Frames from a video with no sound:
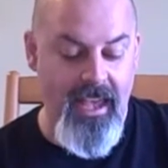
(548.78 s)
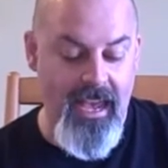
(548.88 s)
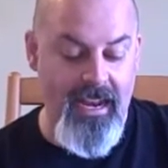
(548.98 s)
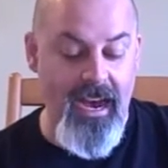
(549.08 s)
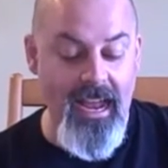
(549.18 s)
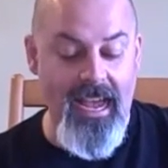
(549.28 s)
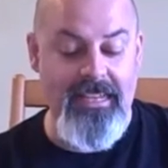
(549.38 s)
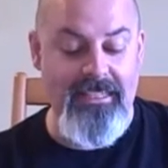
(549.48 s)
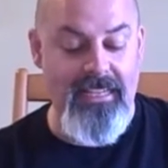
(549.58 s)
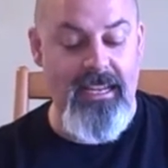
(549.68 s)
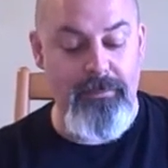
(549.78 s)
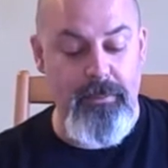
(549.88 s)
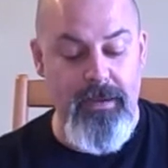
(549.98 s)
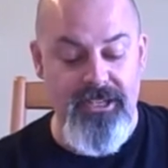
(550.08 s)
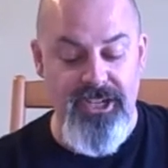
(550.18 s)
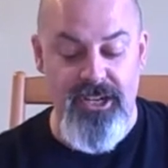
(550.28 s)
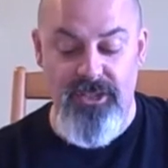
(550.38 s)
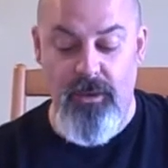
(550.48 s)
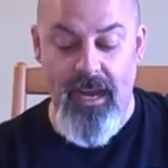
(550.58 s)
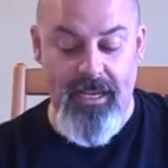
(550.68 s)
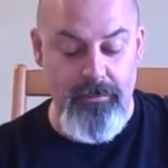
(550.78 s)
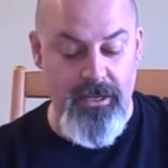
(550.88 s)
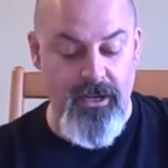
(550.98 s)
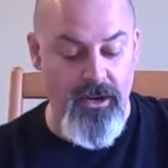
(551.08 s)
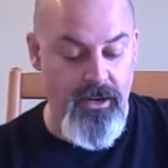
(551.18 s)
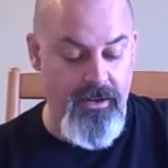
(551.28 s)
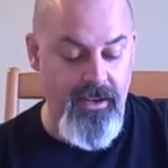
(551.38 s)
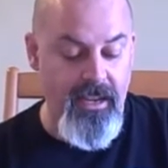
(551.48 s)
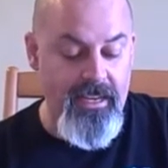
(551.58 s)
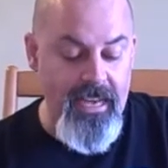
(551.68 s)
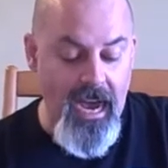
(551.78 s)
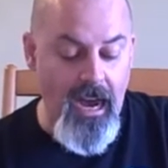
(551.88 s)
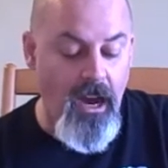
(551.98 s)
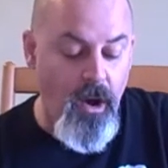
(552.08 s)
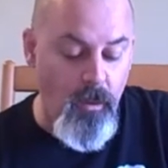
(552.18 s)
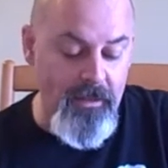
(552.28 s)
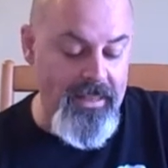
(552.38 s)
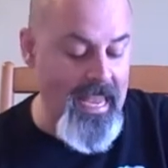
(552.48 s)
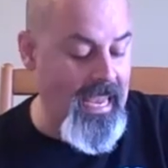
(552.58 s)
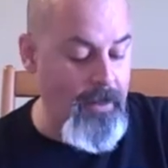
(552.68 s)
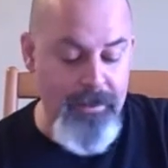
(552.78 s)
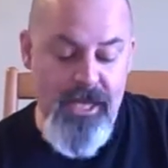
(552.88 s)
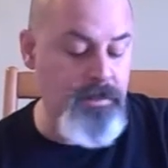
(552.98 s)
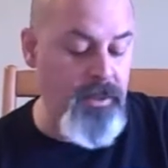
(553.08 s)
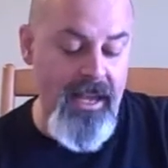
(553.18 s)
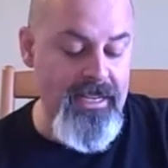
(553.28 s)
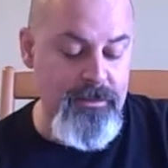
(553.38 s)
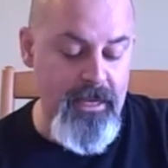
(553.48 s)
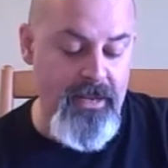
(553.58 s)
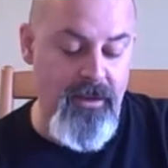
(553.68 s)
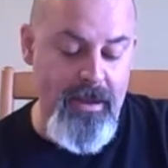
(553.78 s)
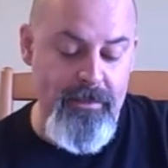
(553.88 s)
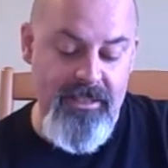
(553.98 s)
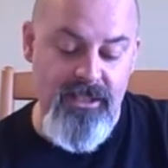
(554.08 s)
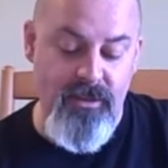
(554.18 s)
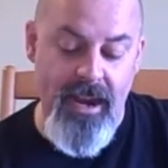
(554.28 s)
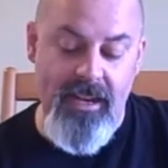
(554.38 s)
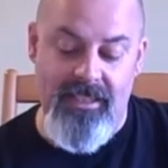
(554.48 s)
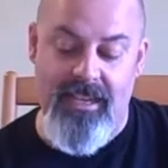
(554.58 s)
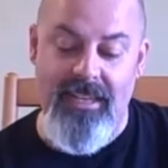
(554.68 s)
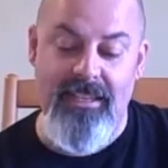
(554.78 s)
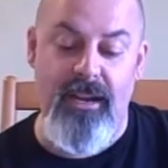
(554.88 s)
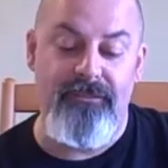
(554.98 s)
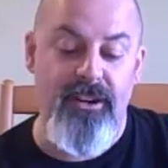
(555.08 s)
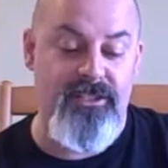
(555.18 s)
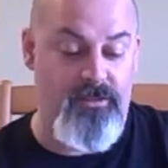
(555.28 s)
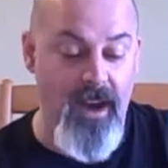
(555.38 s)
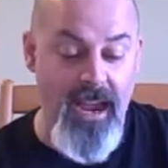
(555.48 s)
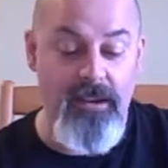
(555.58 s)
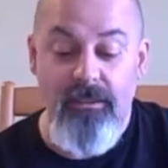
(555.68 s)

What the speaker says: And I had to stand up on my chair so I could be heard. Yeah, only they can't be as polite as me, right, Mrs., right? Because I said it first. Right?